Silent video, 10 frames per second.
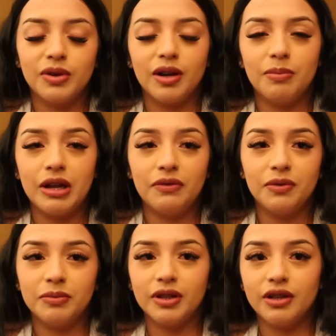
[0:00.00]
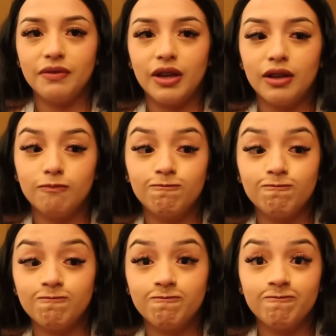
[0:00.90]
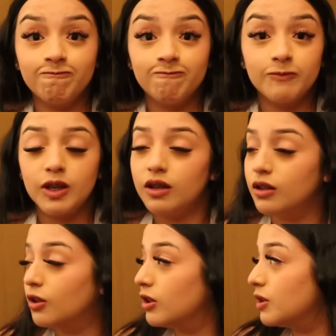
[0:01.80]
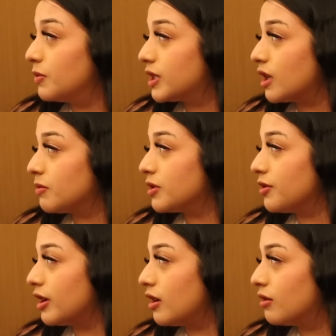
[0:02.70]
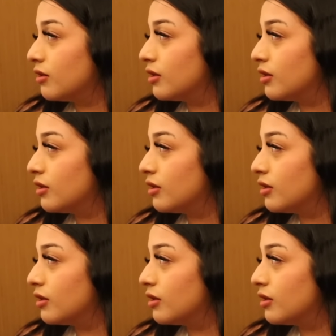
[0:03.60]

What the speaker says: We are back from the event. Lily, what time is it right now?